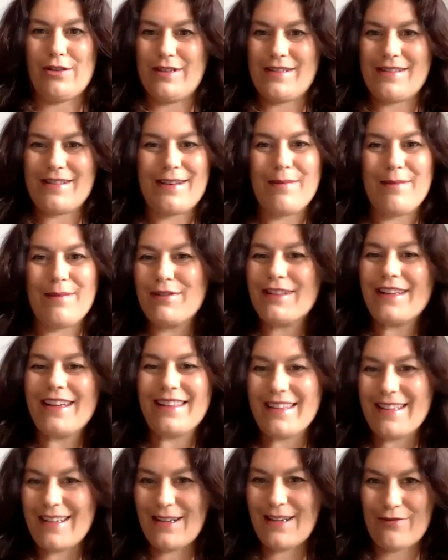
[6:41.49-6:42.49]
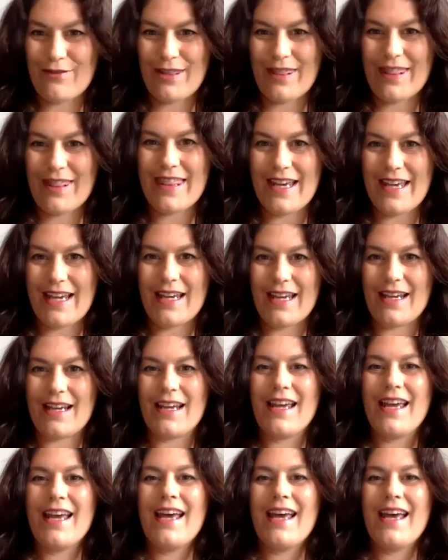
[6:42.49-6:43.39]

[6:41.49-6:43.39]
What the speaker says: It's a completely different thing.